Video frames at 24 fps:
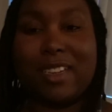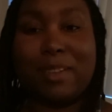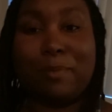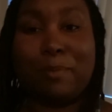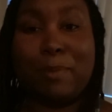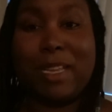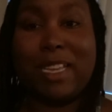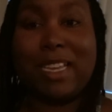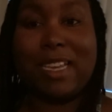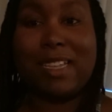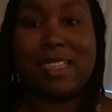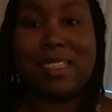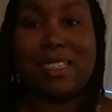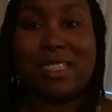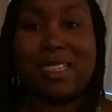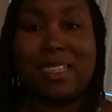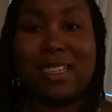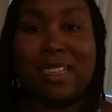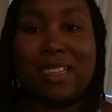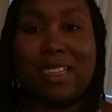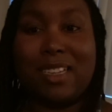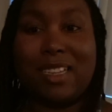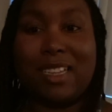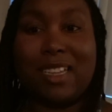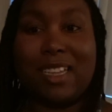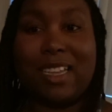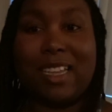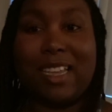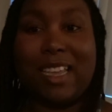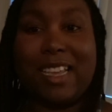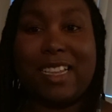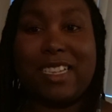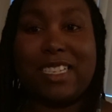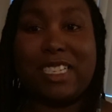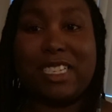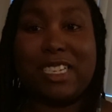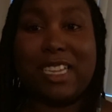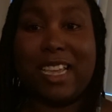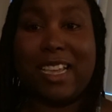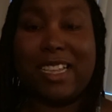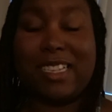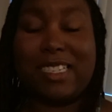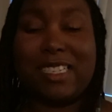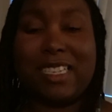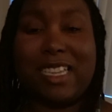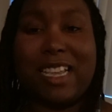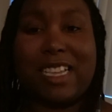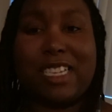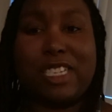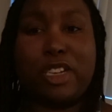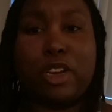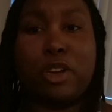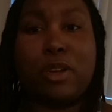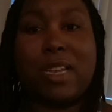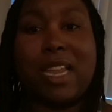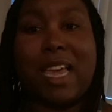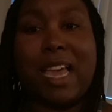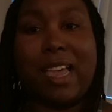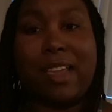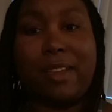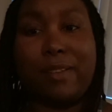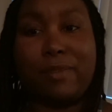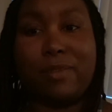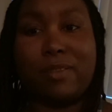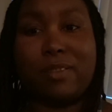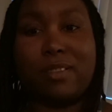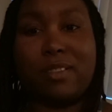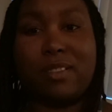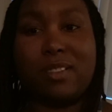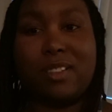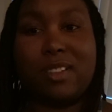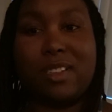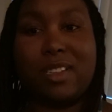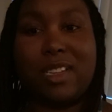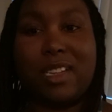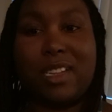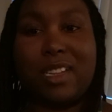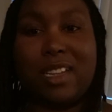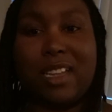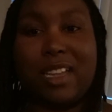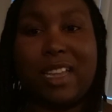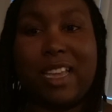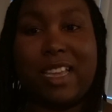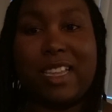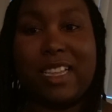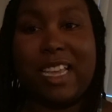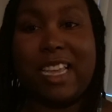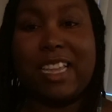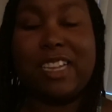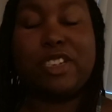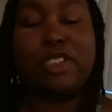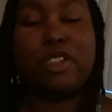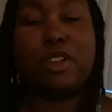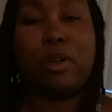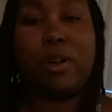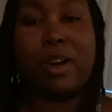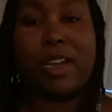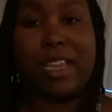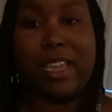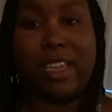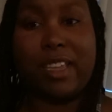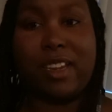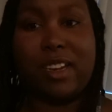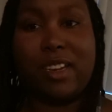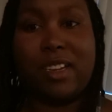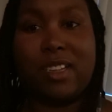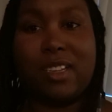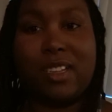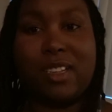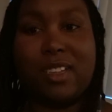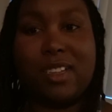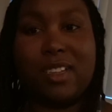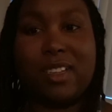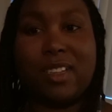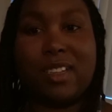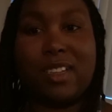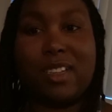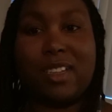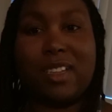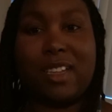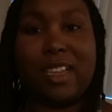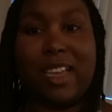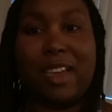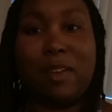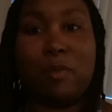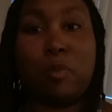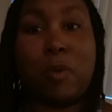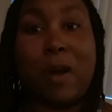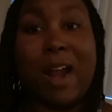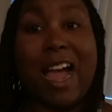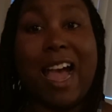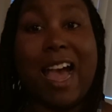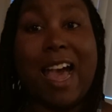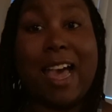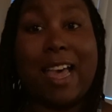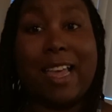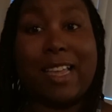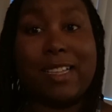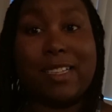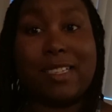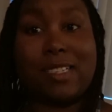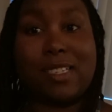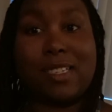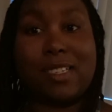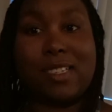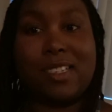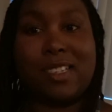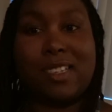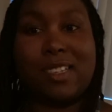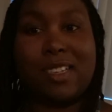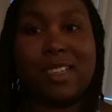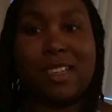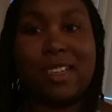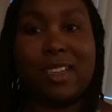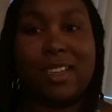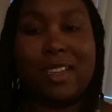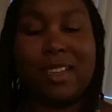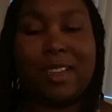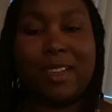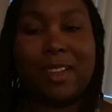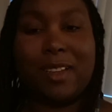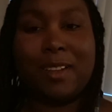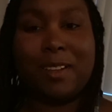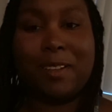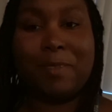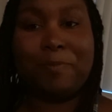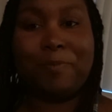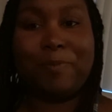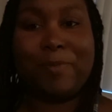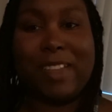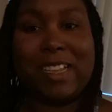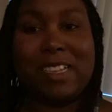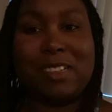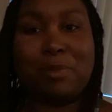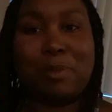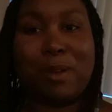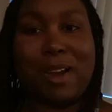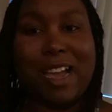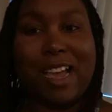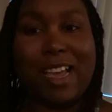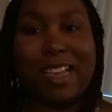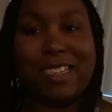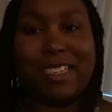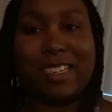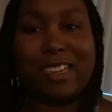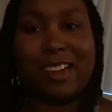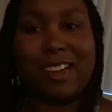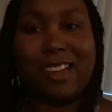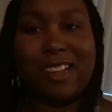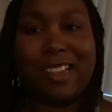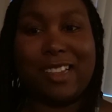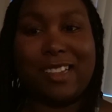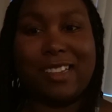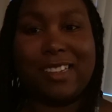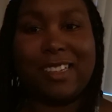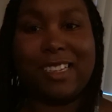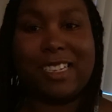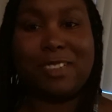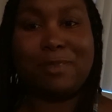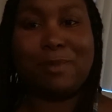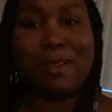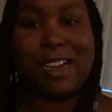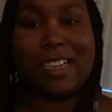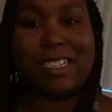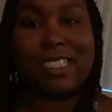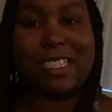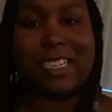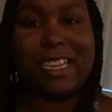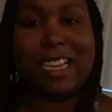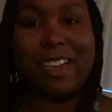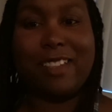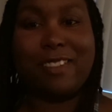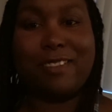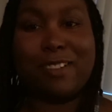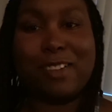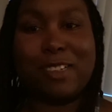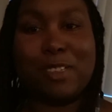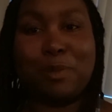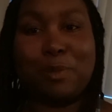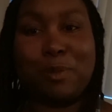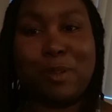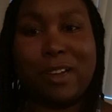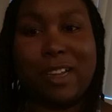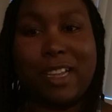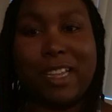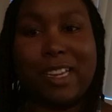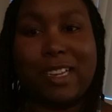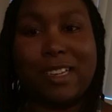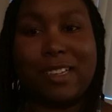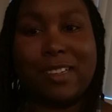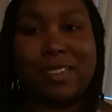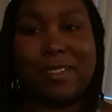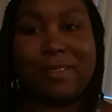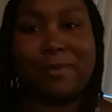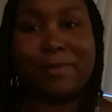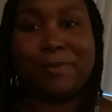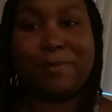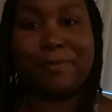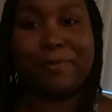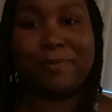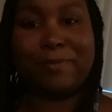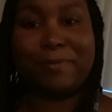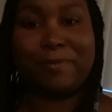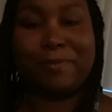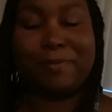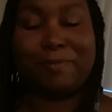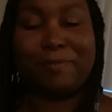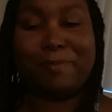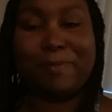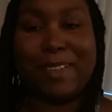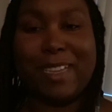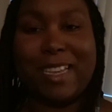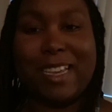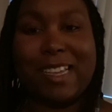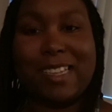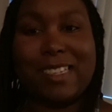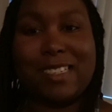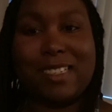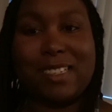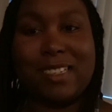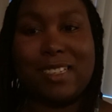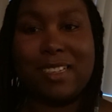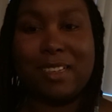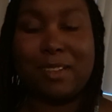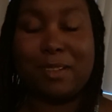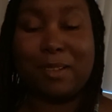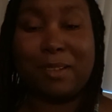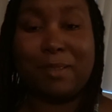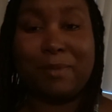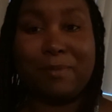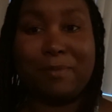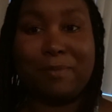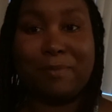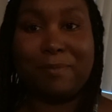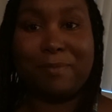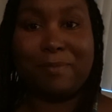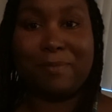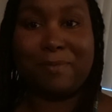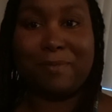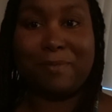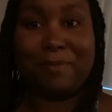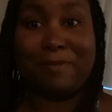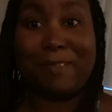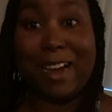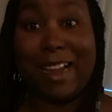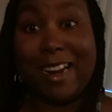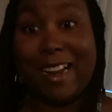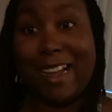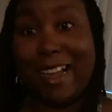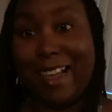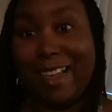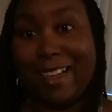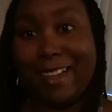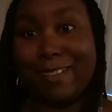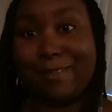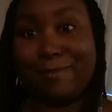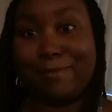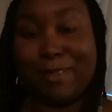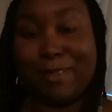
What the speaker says: because it's your life. Enjoy it. Rise. Let's rise, y'all. Let's rise together as one. Because why not?